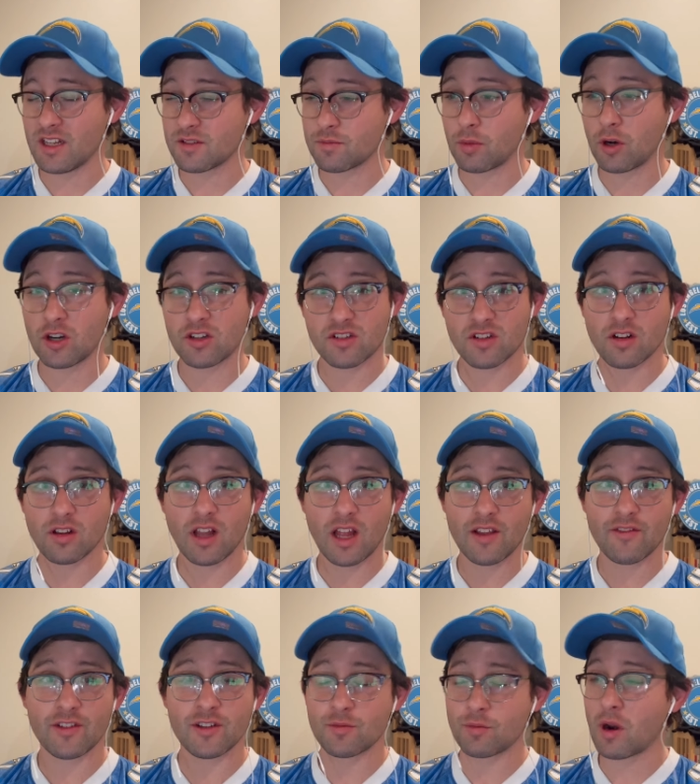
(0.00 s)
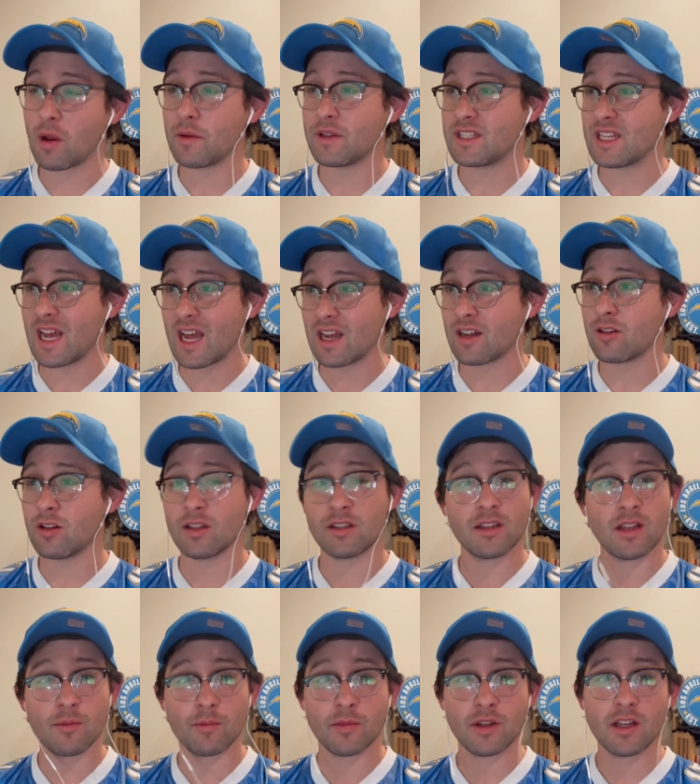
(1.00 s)
personal life, he's probably tackling
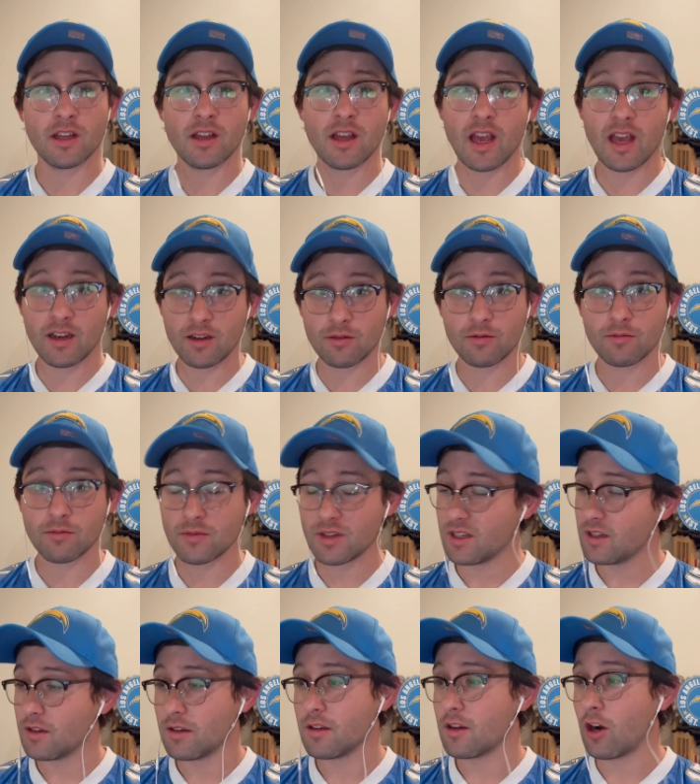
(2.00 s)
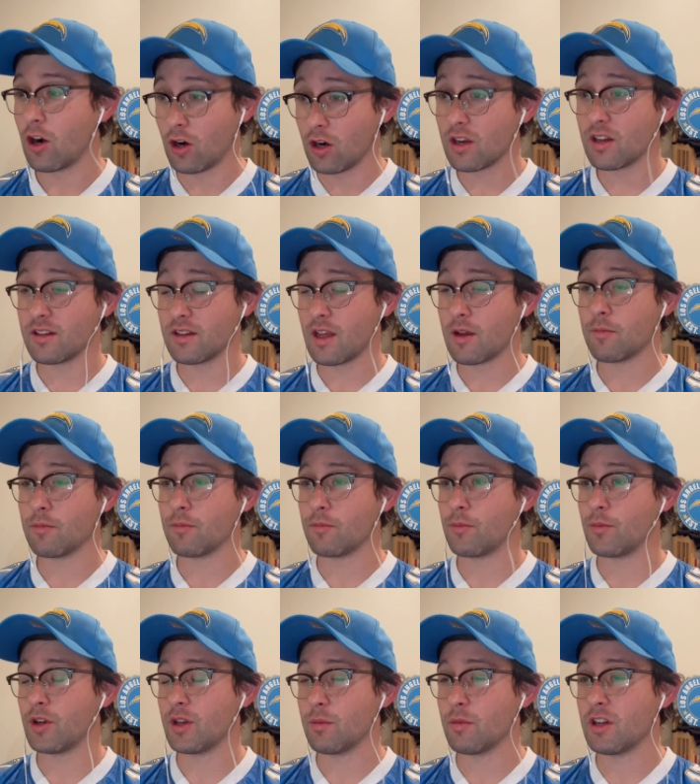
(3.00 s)
them and hurting them
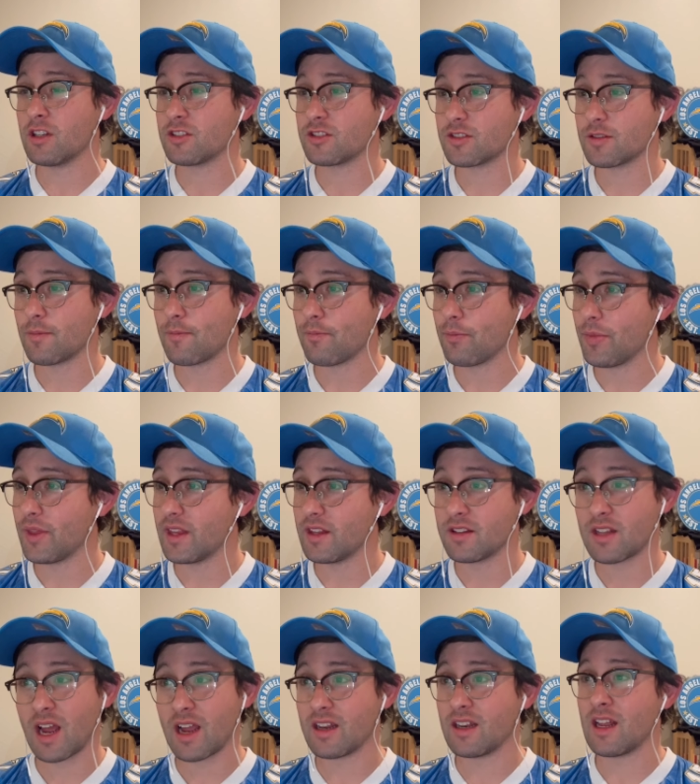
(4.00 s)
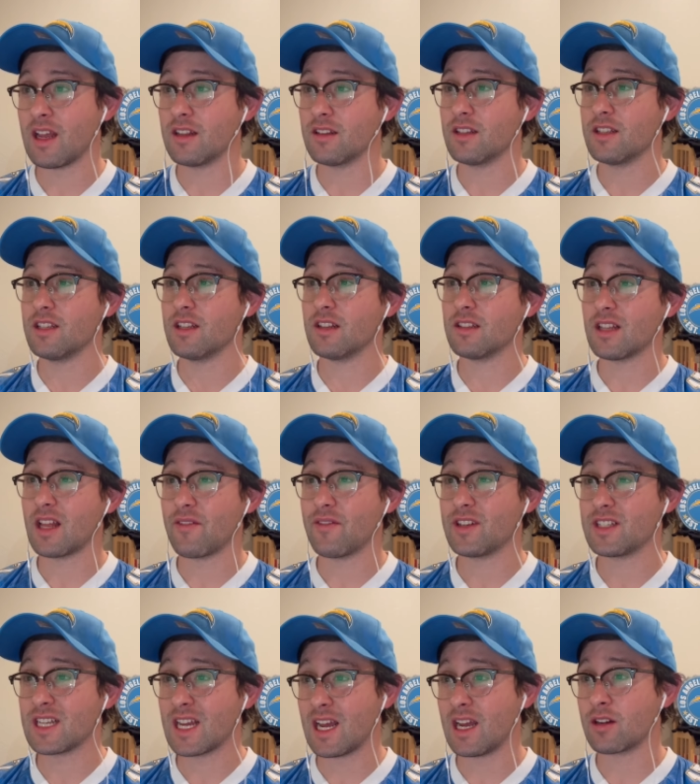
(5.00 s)
pretty much. Diane Henley,
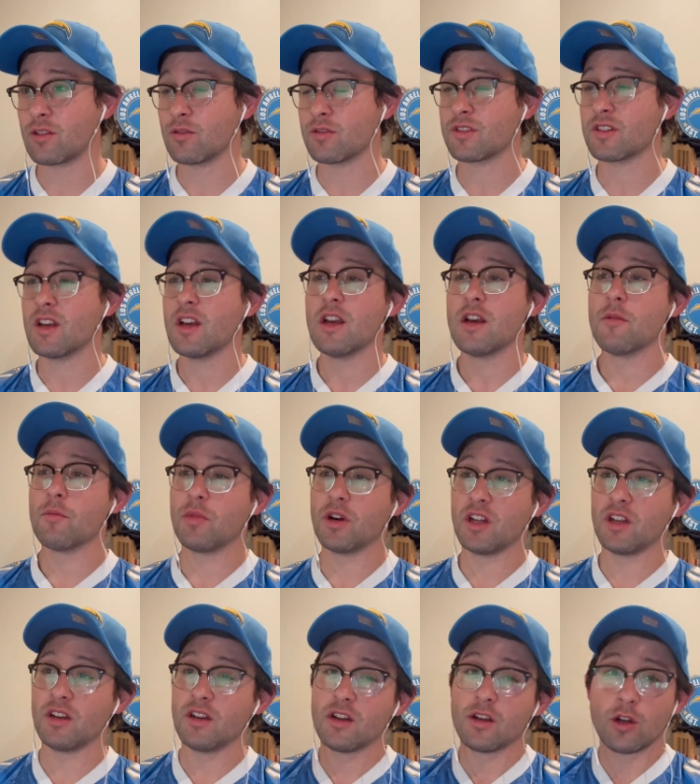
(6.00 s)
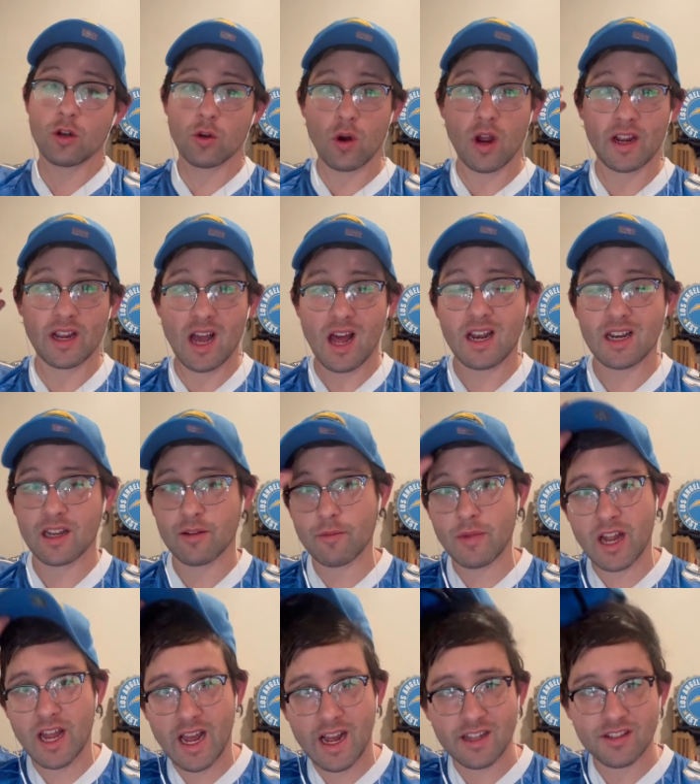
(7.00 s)
11 tackles, but who I got to give
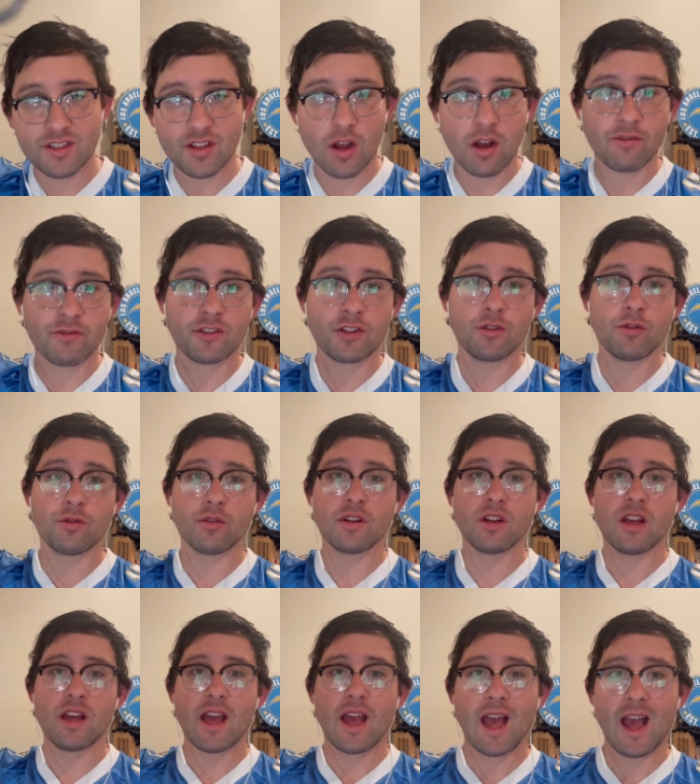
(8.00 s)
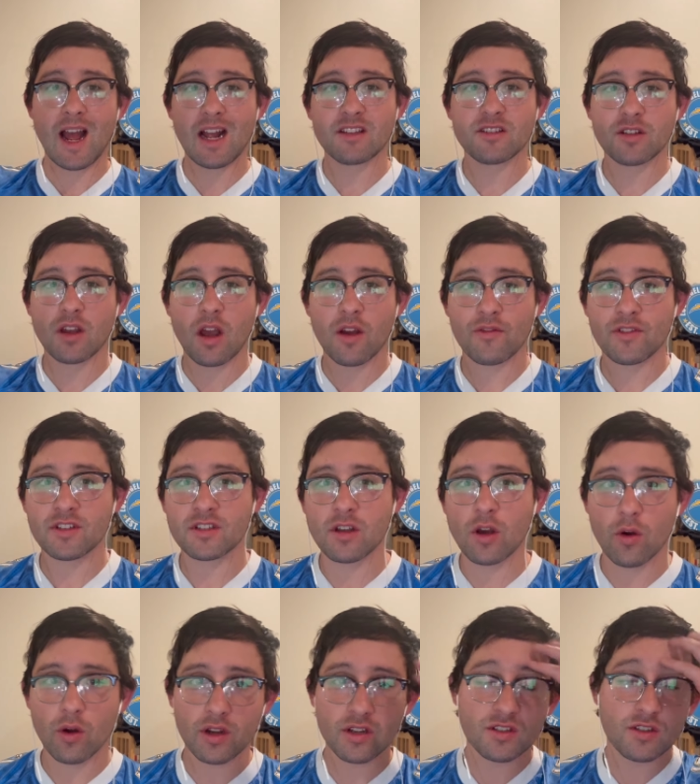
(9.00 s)
my hats off to. Hats off is
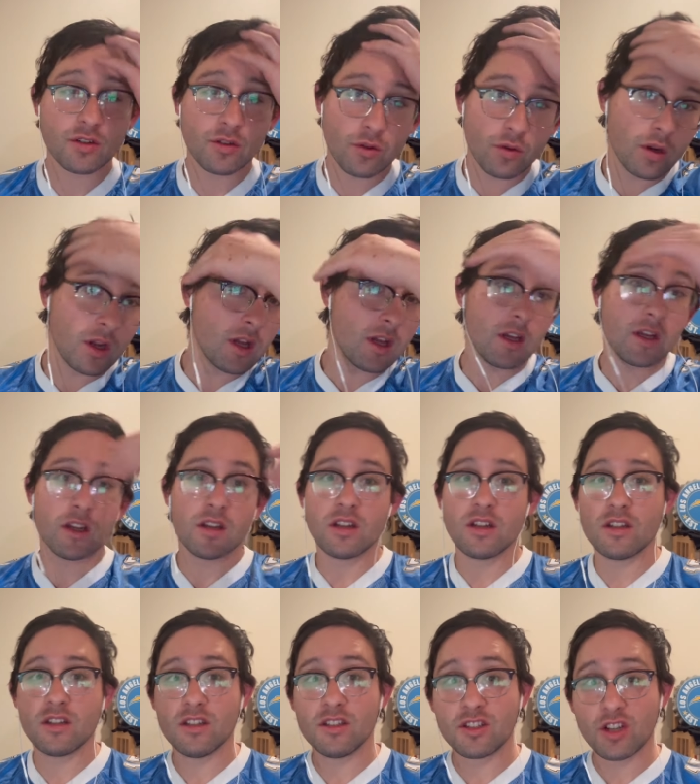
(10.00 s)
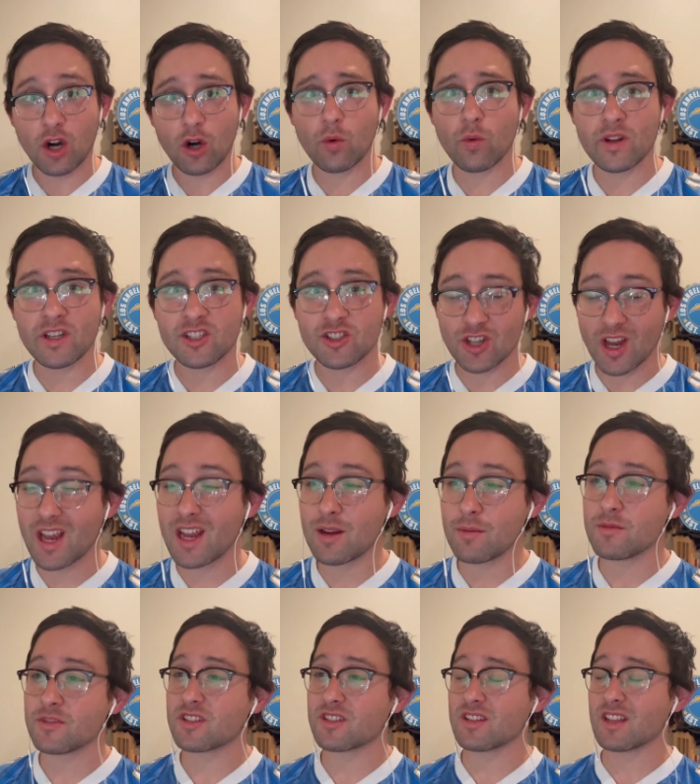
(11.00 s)
going to Derwin
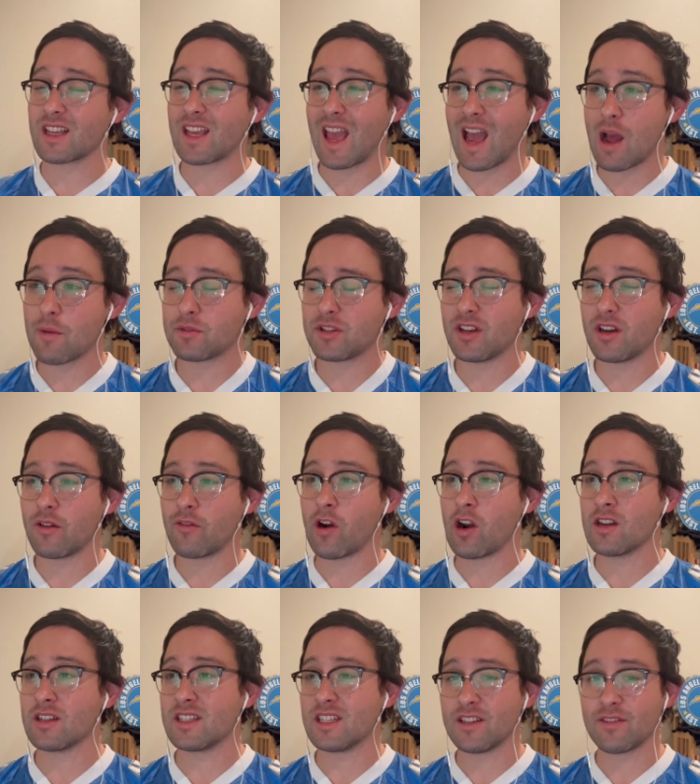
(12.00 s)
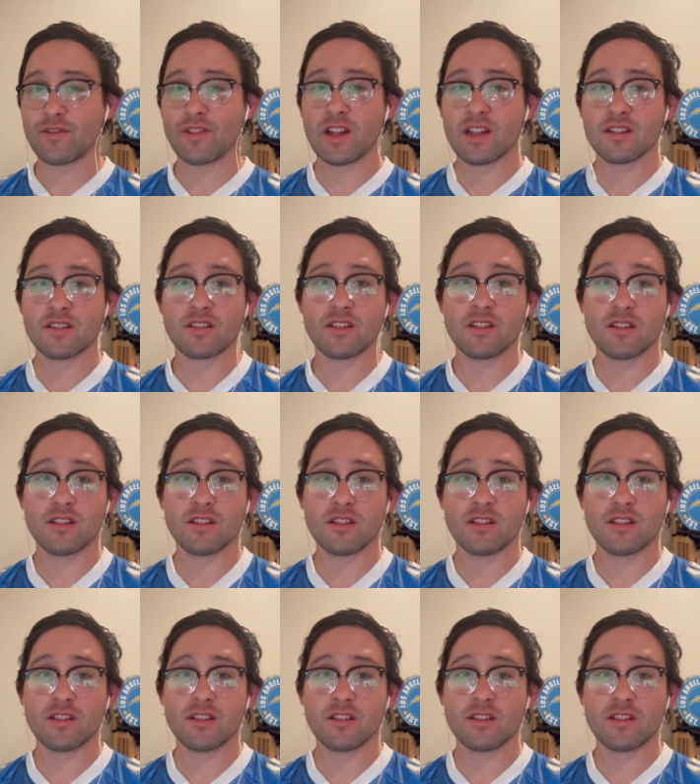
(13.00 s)
James, the captain of our defense,